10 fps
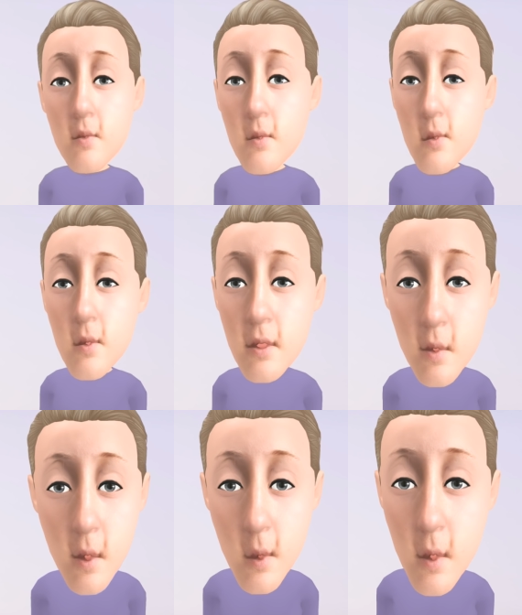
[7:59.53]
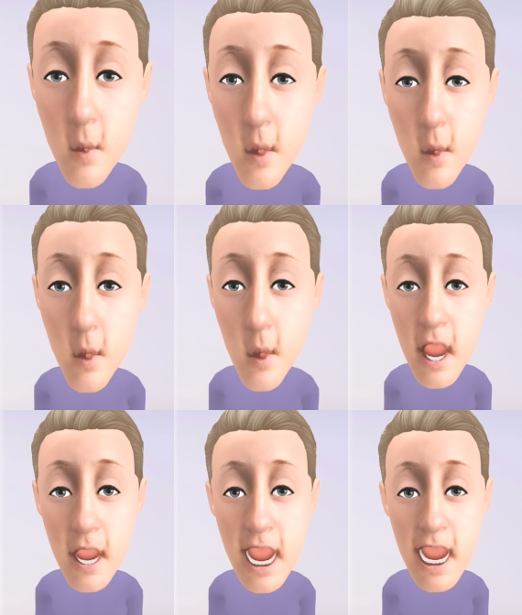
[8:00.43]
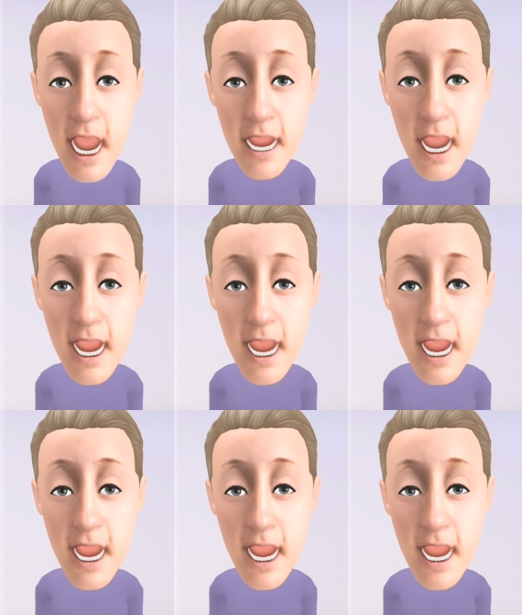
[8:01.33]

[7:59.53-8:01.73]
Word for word: and sometimes when trying to animate